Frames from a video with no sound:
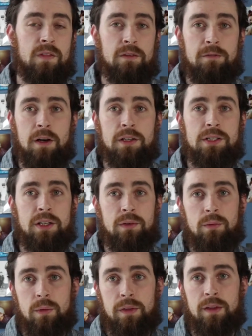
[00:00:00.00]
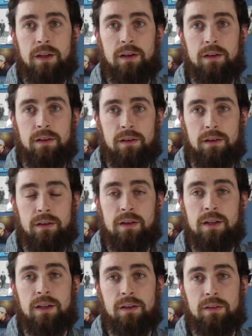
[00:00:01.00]
function within
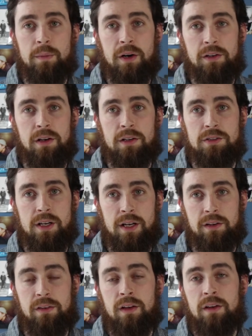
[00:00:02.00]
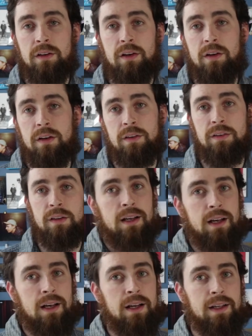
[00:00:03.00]
the smart contract called
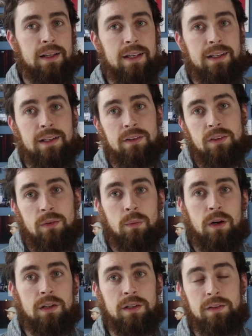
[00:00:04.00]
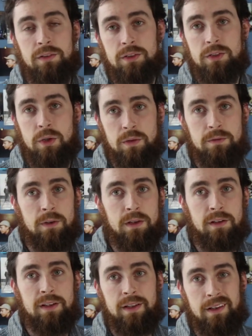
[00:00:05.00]
init wallet, short
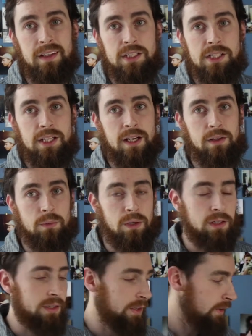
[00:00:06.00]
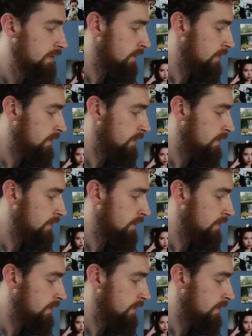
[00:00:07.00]
for initiate wallet.